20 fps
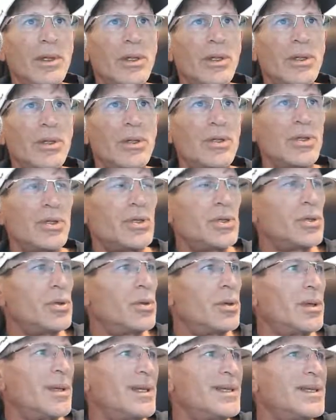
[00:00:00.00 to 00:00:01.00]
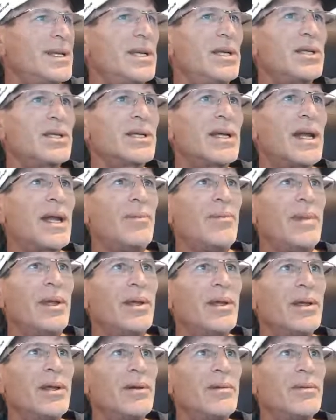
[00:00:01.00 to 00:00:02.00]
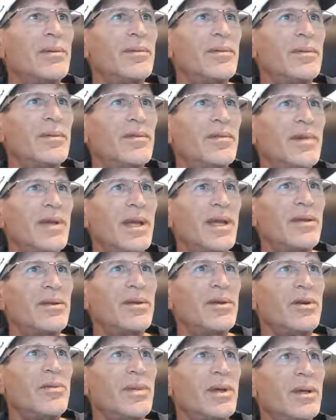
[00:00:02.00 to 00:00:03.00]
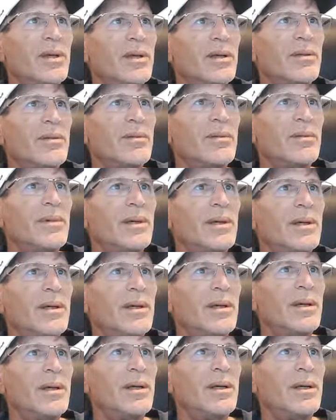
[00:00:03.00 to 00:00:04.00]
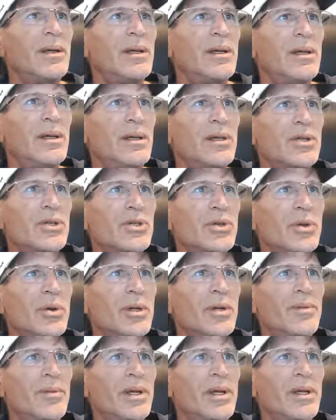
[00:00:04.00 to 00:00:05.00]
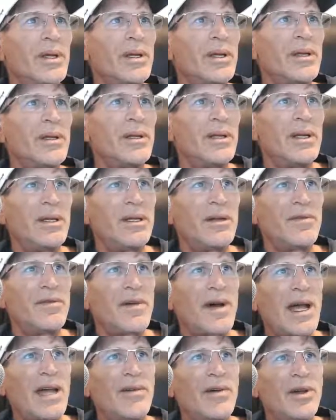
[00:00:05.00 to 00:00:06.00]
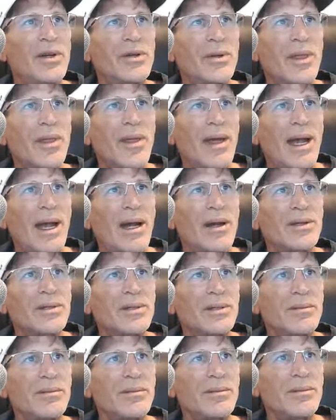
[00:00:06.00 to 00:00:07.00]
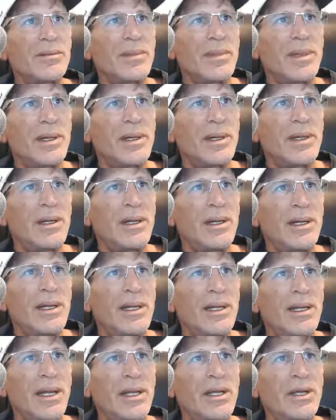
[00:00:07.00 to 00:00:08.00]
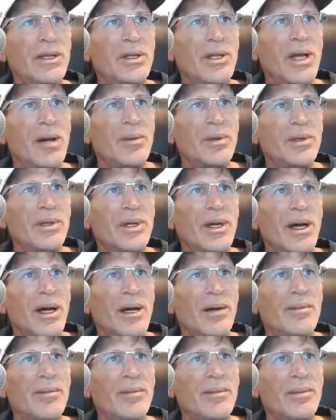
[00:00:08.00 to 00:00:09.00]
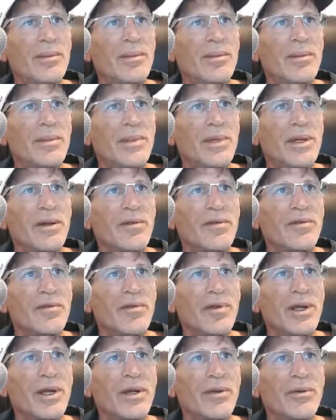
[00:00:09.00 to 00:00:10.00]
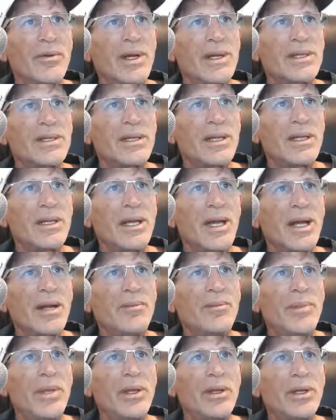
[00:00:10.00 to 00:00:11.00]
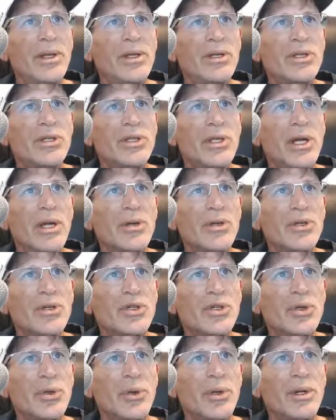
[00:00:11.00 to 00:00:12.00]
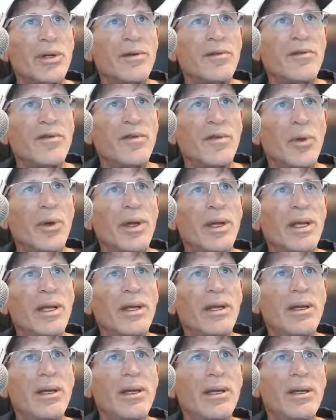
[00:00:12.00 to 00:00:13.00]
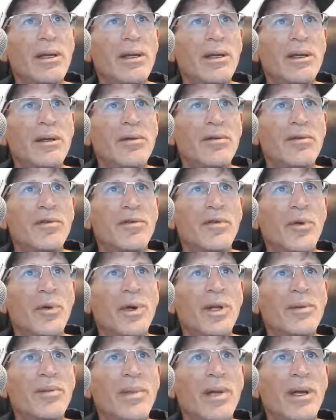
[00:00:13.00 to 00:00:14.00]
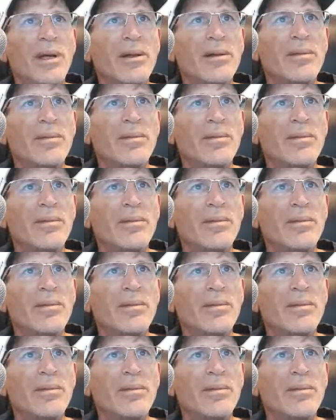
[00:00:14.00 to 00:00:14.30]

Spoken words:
short. Let's say you just got 1 million. Forget 2 million. You're short 1 million. You did 500,000 and then you doubled it up. You freaking risked it. You got 1 million shares short at 40 mil.